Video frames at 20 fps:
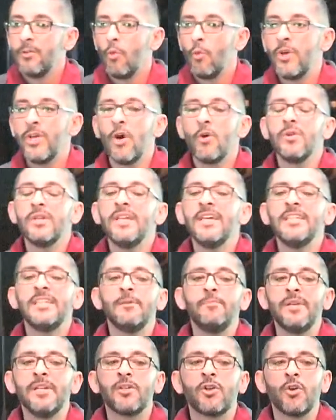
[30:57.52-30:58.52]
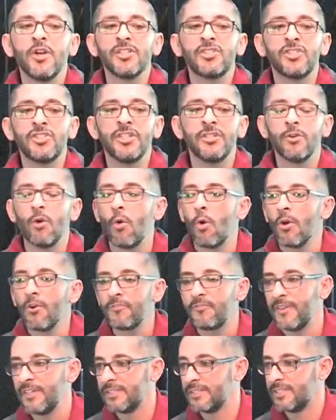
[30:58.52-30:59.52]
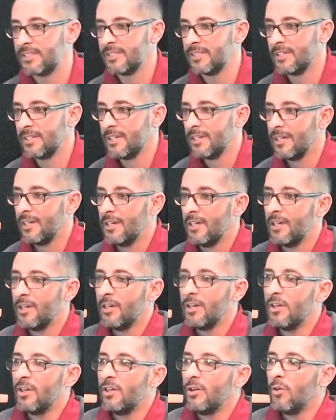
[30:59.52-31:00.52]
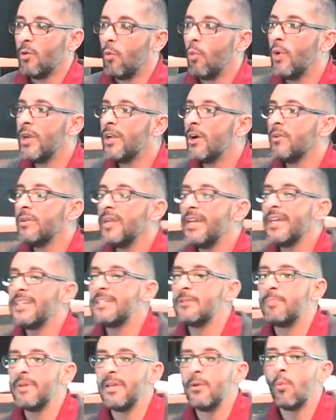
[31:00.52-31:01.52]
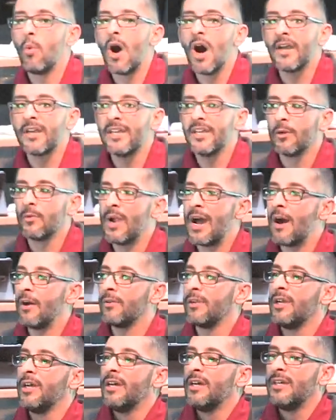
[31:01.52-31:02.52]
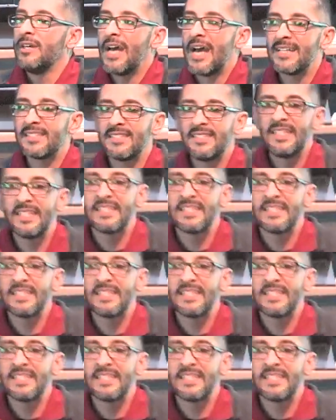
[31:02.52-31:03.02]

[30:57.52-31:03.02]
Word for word: We don't need to be Christian orphans. We don't need to be walking around as